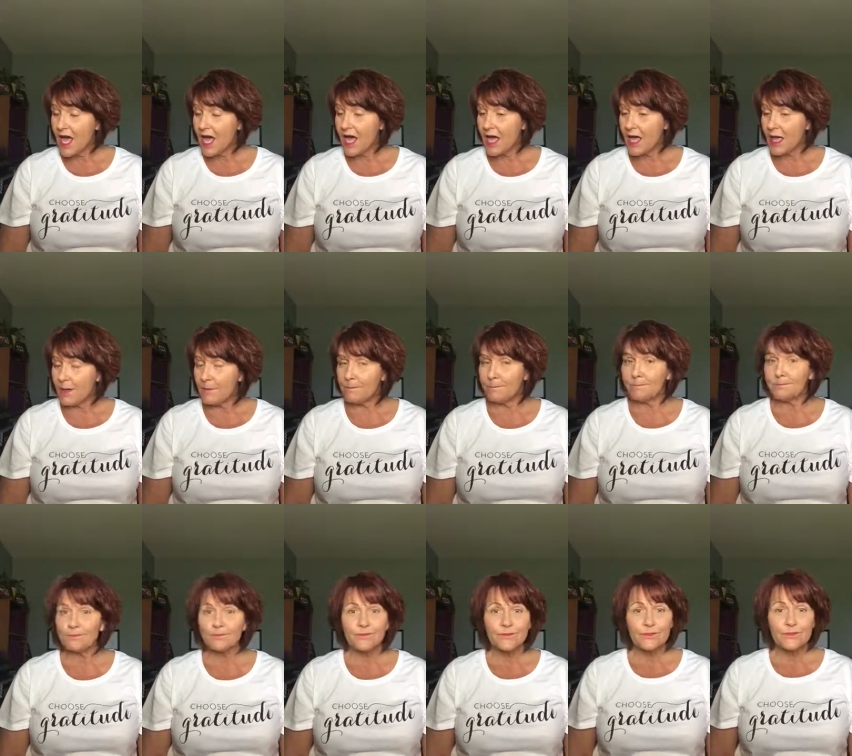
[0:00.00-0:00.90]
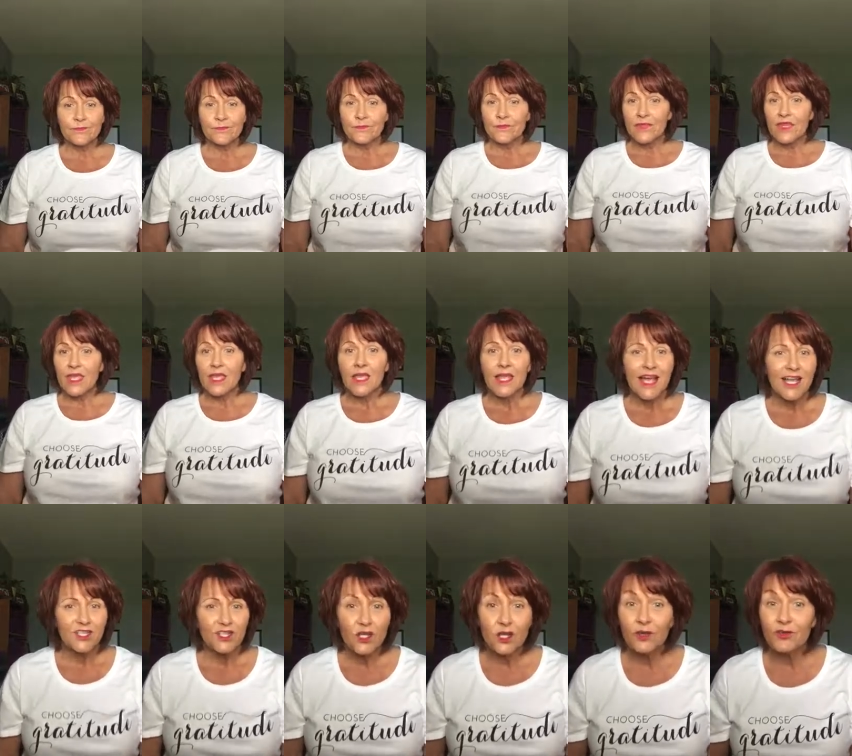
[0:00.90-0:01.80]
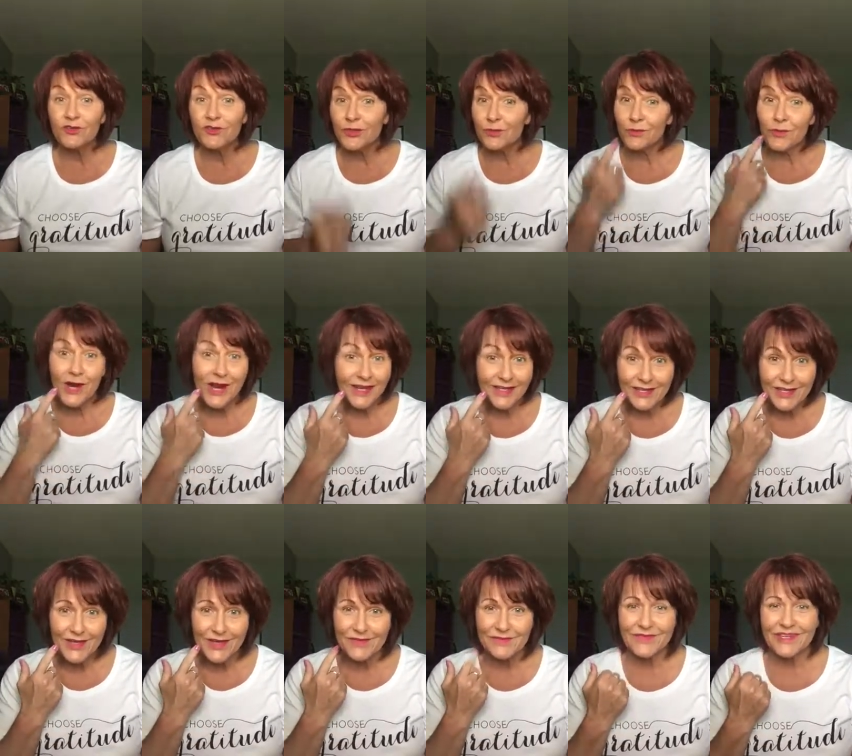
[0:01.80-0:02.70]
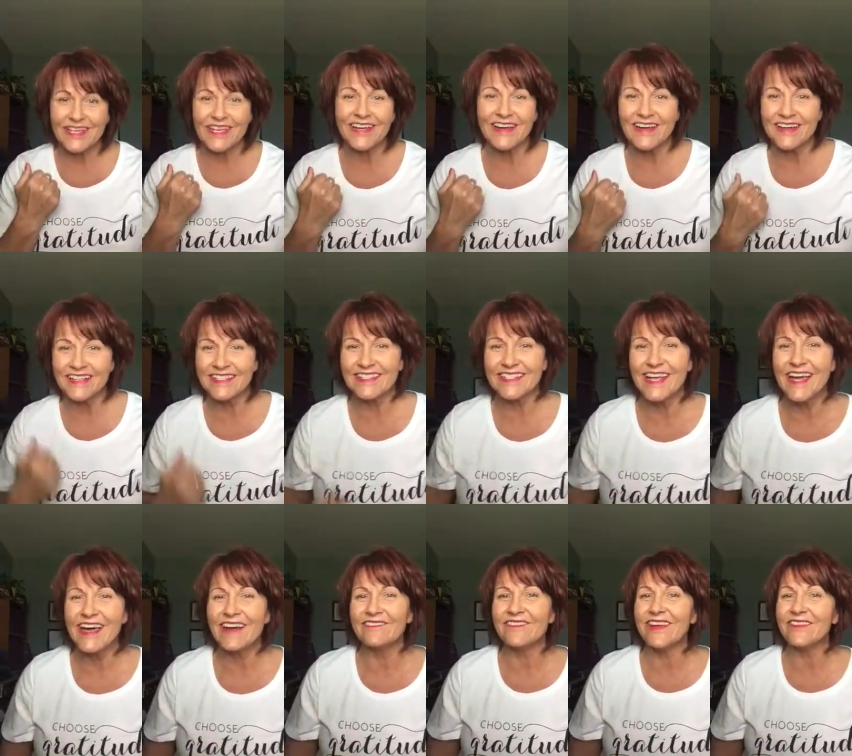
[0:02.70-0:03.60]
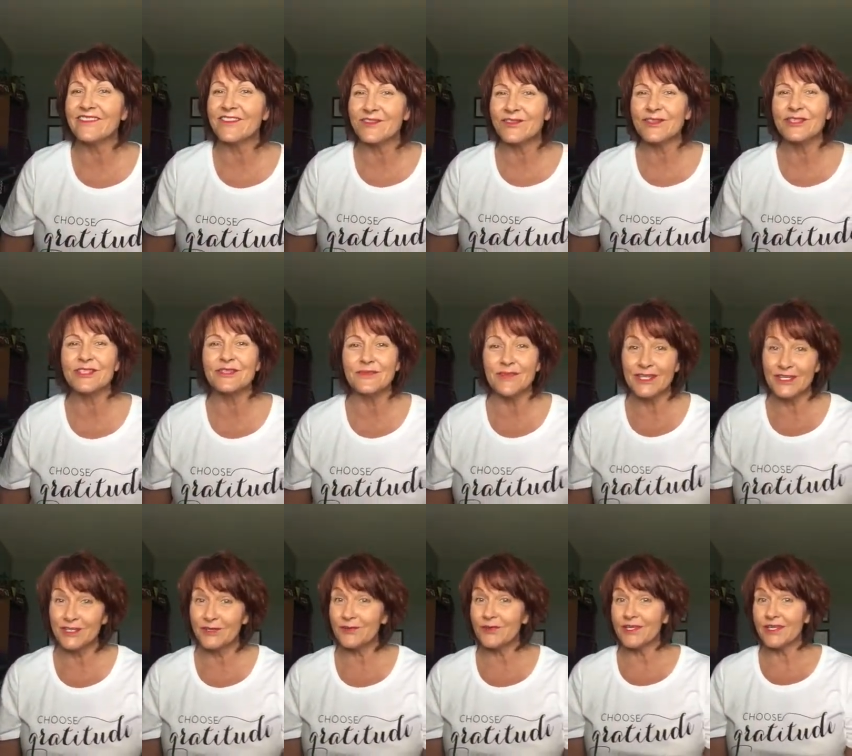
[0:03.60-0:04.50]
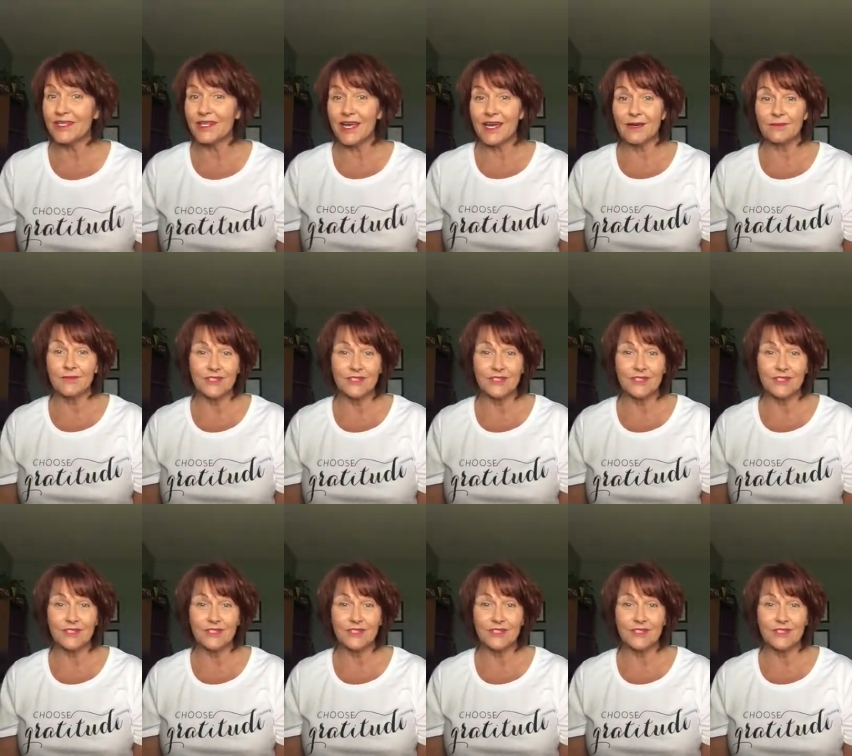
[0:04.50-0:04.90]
I chose a bright lip because I'm going to be doing